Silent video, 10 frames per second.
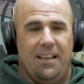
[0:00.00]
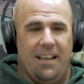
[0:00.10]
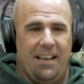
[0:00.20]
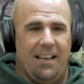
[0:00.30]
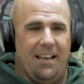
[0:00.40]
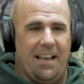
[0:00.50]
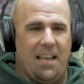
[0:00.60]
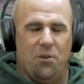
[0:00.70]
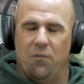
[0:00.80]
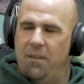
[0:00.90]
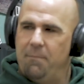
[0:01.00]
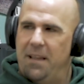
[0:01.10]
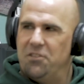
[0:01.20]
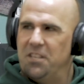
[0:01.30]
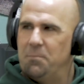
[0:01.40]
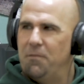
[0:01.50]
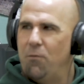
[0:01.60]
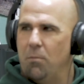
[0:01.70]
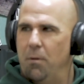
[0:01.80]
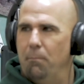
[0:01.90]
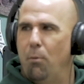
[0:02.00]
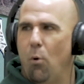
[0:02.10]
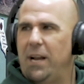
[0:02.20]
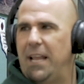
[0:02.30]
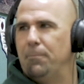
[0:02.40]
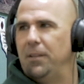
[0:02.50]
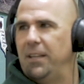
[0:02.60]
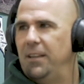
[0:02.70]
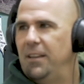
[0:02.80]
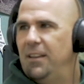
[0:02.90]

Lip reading: I don't know if I've mentioned this before, but Boyd Epley,